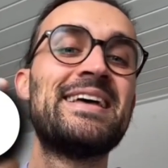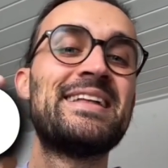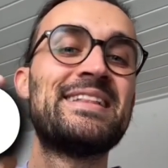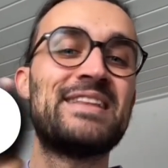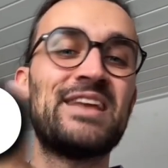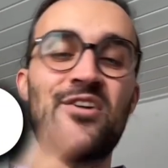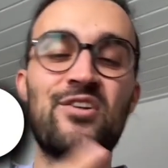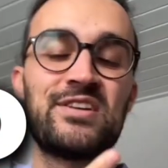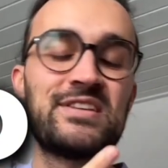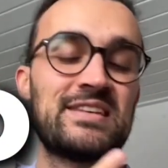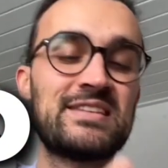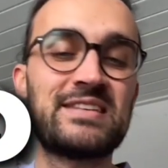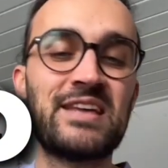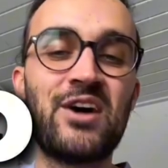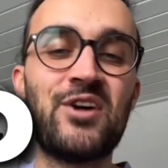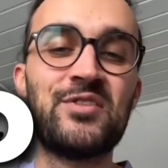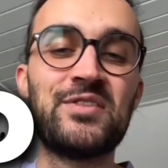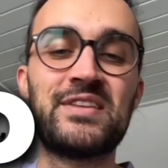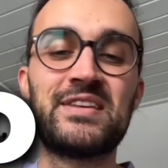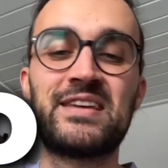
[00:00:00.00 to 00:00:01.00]
there is a
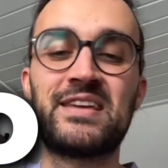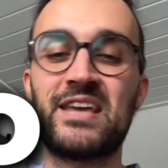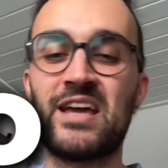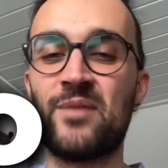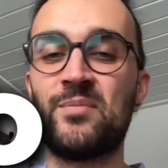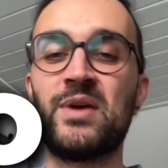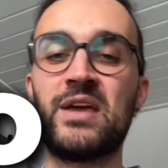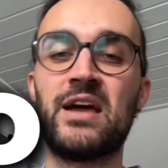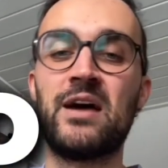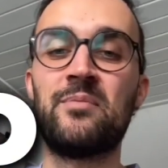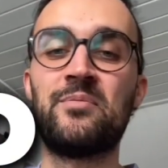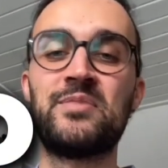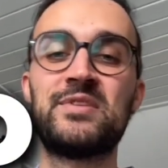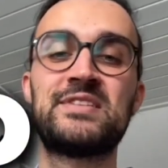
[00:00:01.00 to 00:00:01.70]
sound coming up.